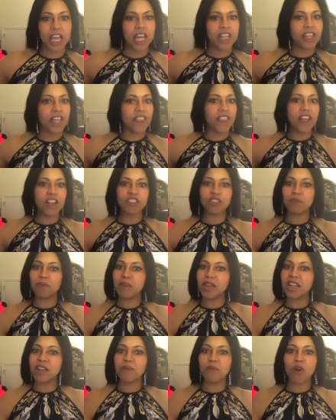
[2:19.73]
Now, there's
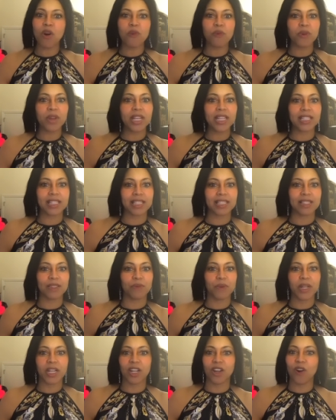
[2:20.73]
many more reasons
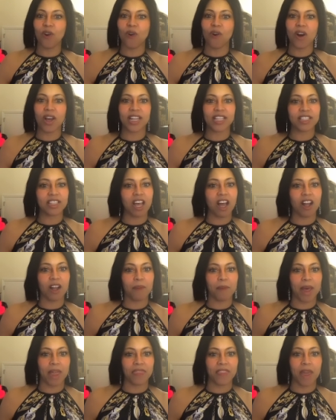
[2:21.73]
we could go on and talk
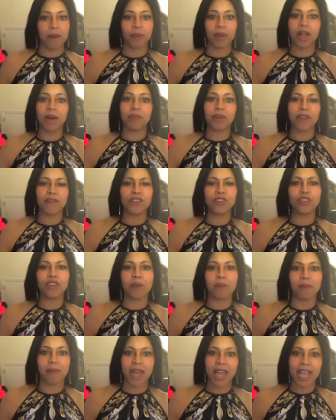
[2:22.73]
about that, but I'm giving you
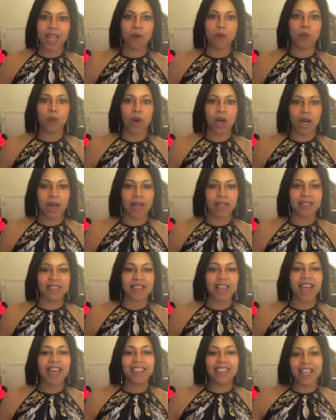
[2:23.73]
the main ones
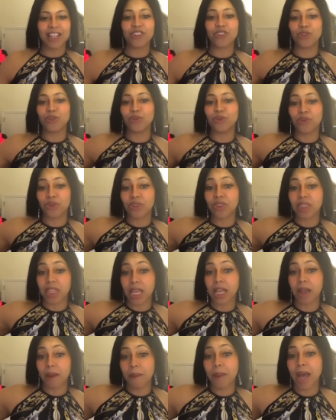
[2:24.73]
that you
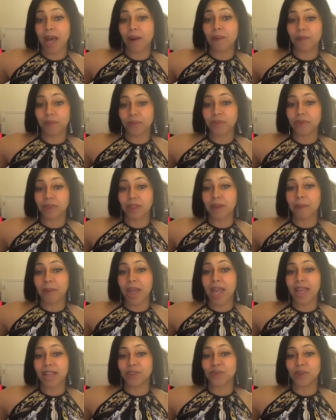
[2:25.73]
think about the
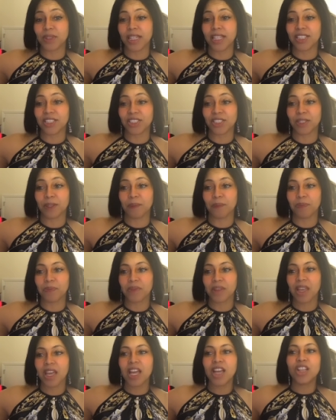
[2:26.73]
past relationship.
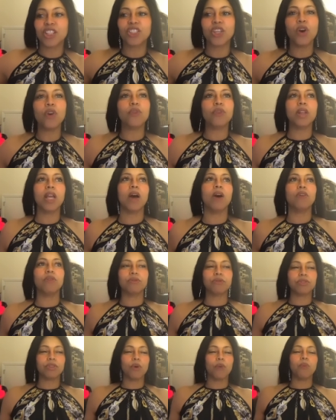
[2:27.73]
So now,
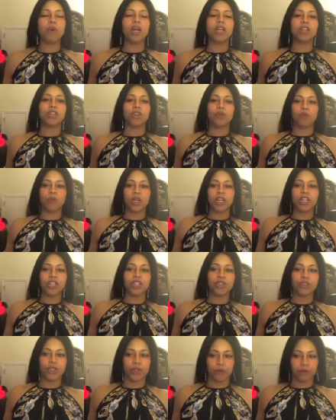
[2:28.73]
so what do, what do
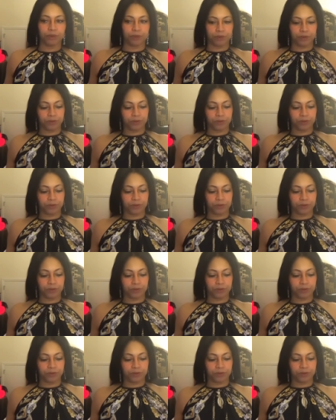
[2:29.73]
you do?